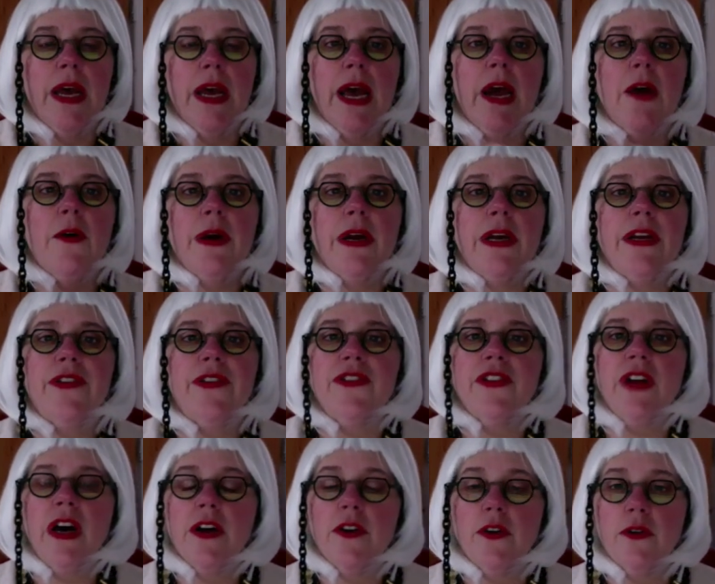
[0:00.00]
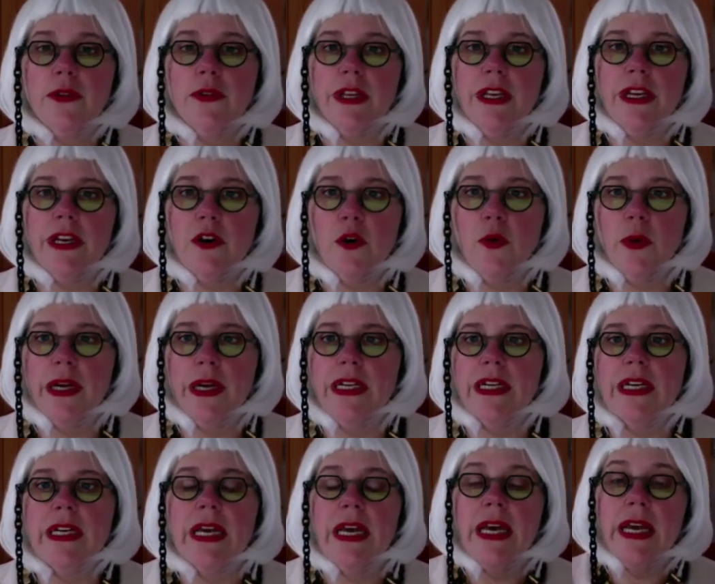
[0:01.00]
Herrick is not only
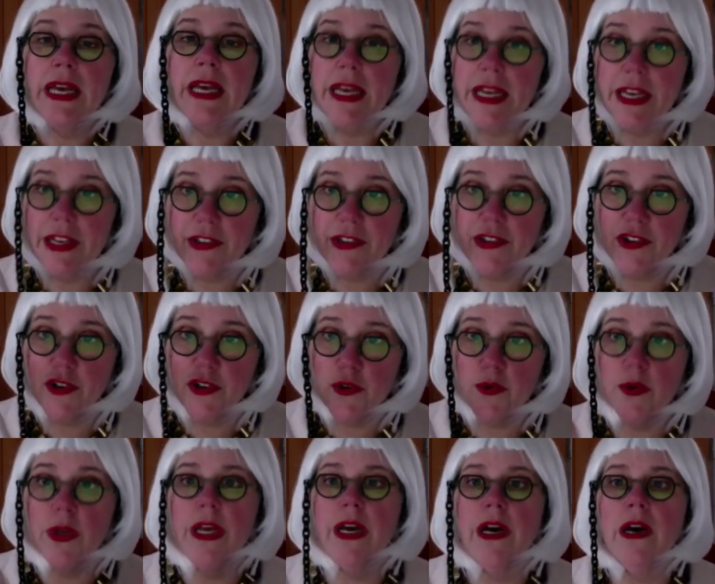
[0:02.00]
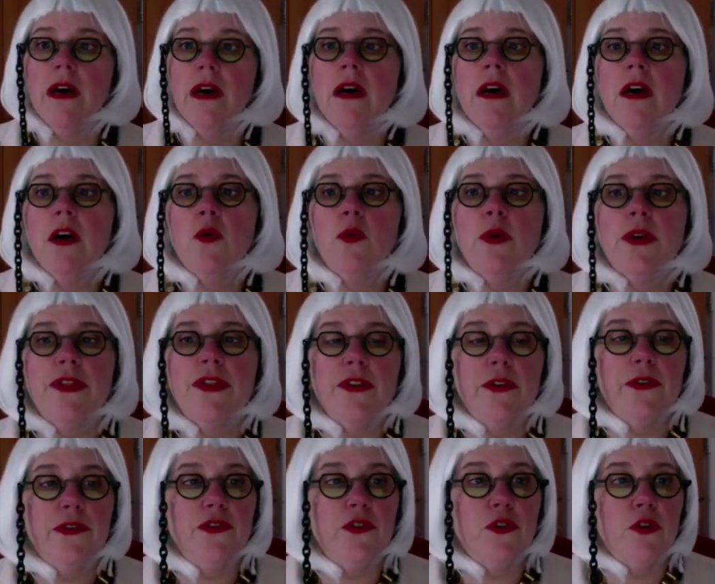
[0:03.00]
equating his Julia with
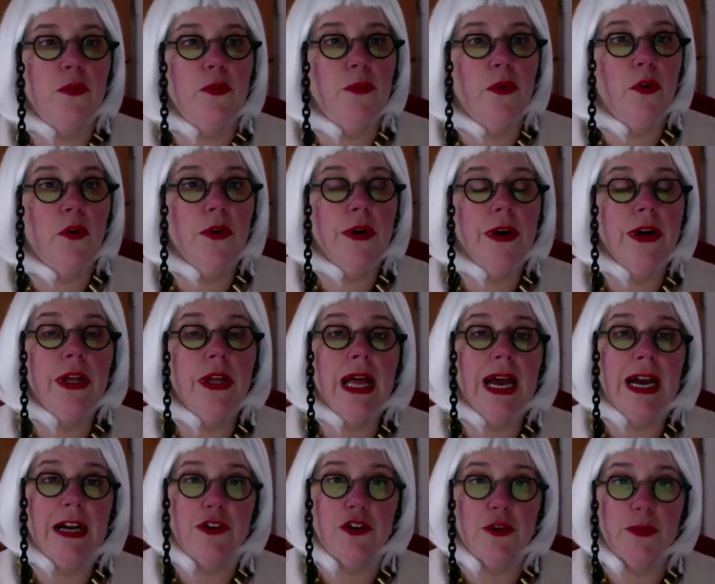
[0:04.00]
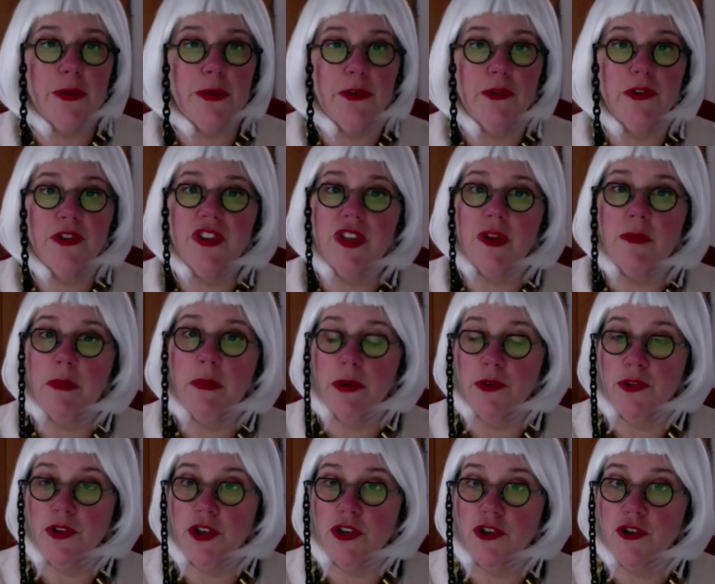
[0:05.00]
those corporeal attributes that
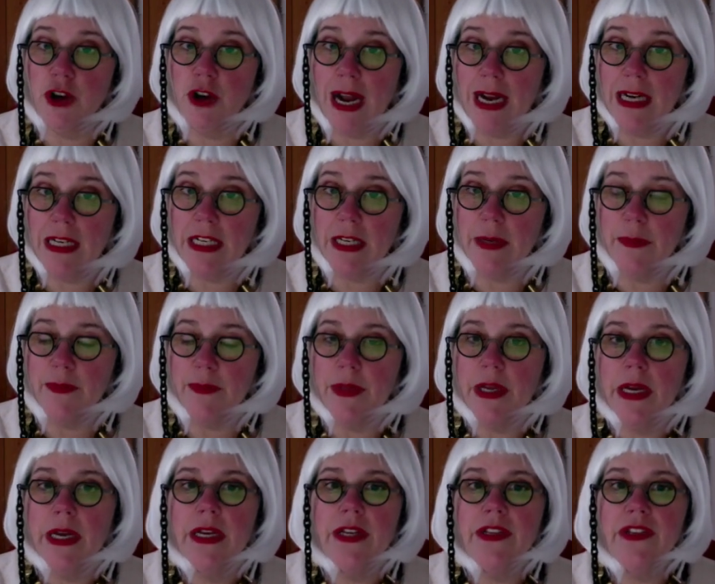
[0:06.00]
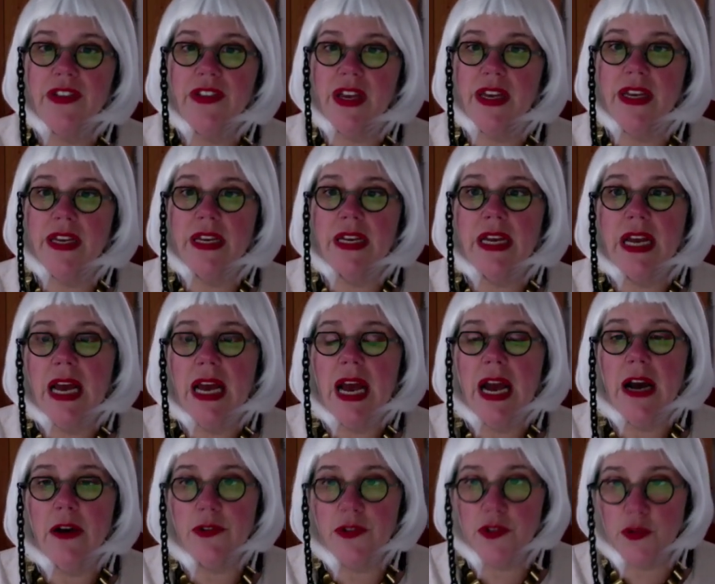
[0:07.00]
most attract him, saying,
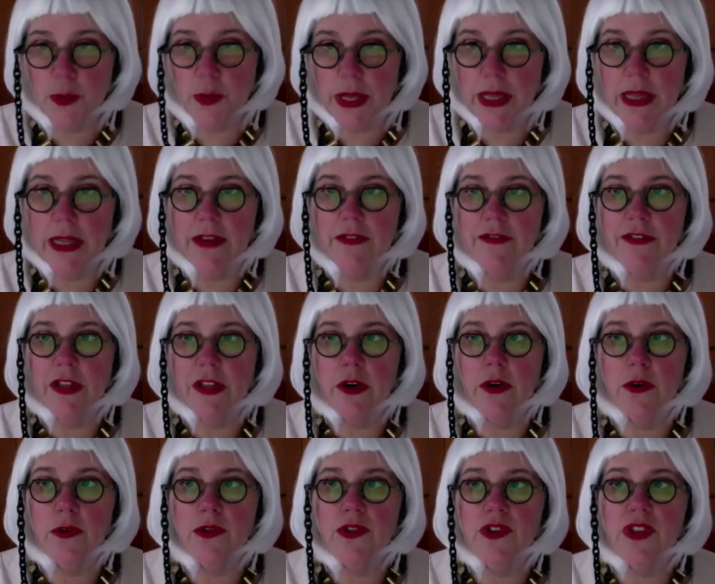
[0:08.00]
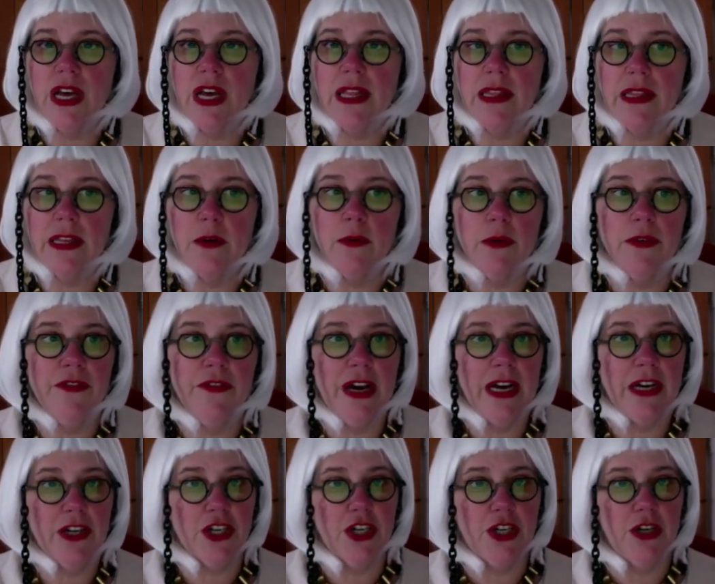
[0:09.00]
"How sweetly flows that
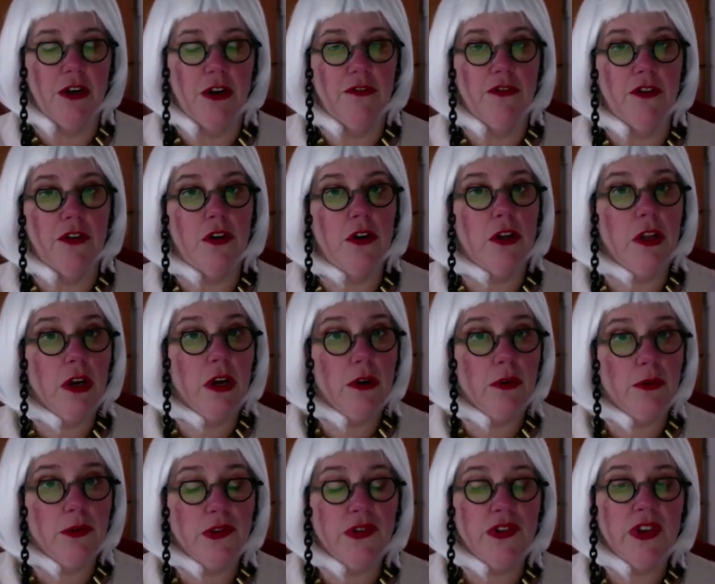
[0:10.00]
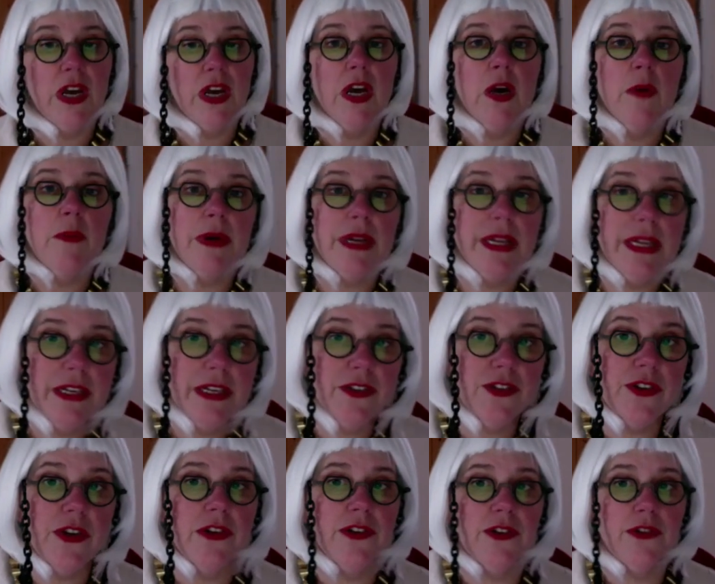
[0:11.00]
liquefaction of her clothes," but he
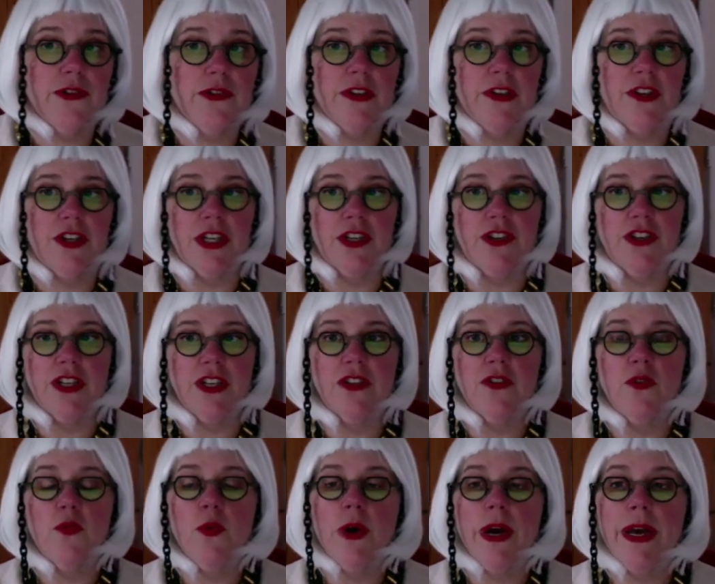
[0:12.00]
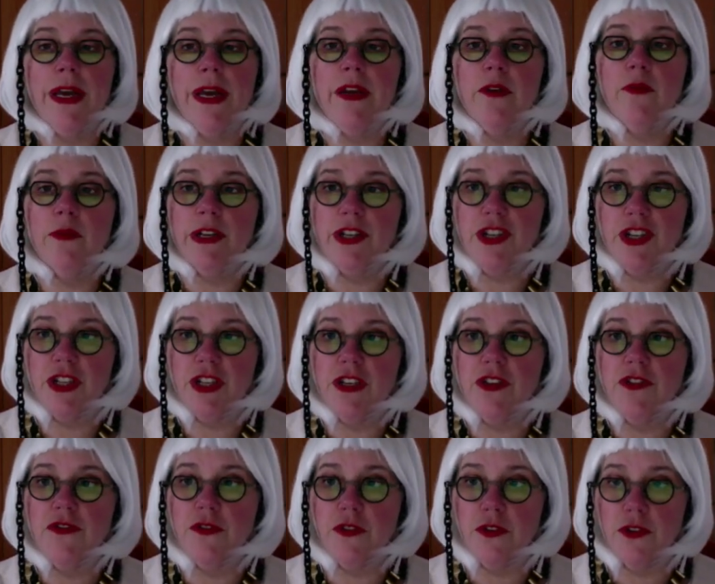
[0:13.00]
is also suggesting the way in which
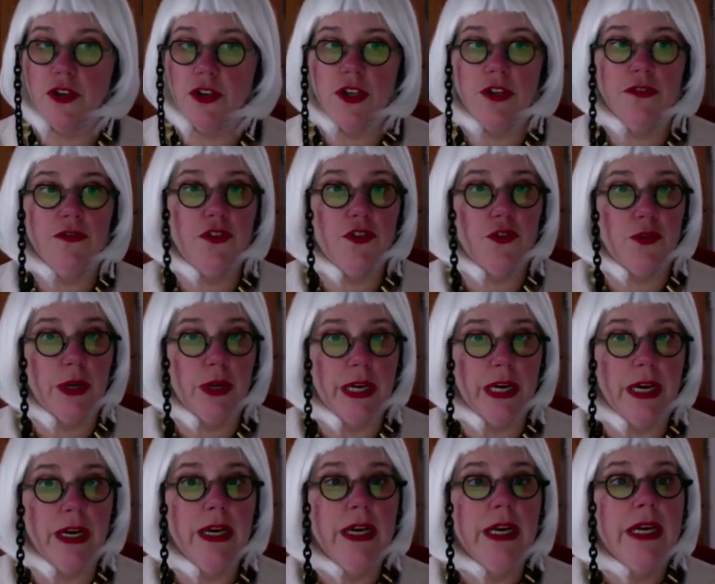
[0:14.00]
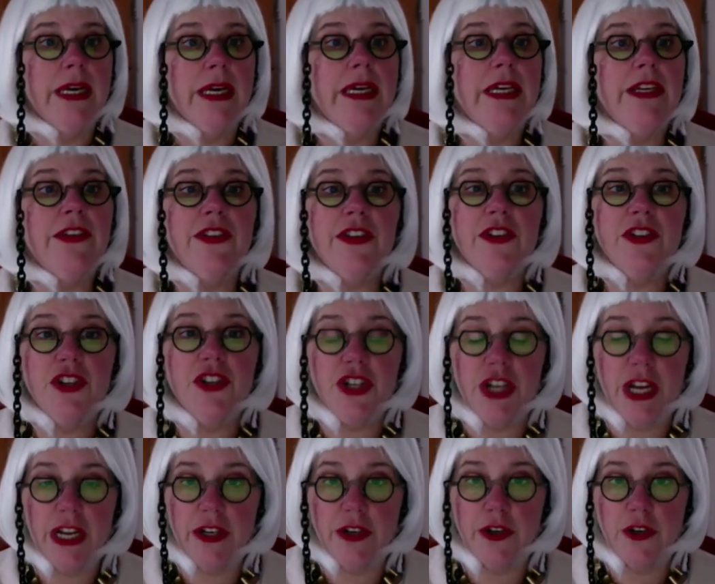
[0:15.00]
this version of Julia is
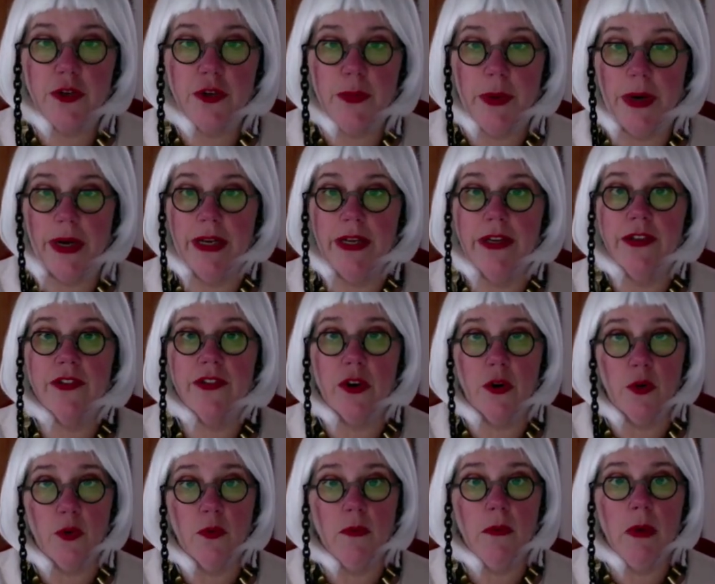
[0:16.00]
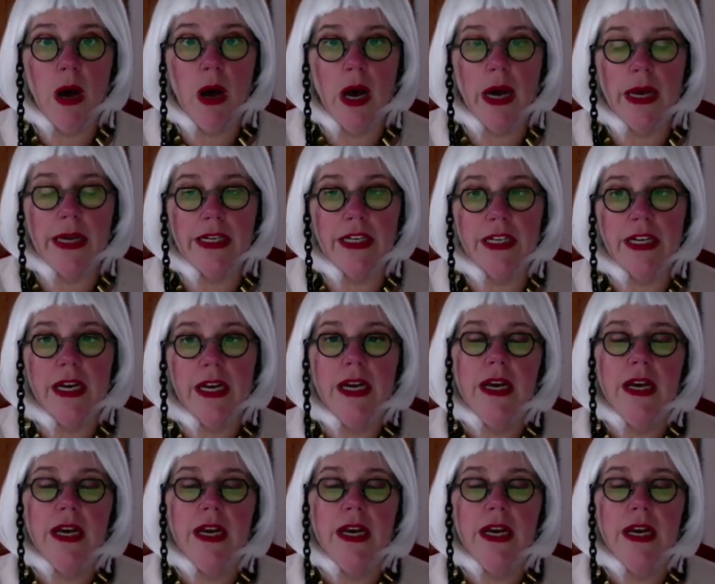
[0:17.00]
engendered by his own mind.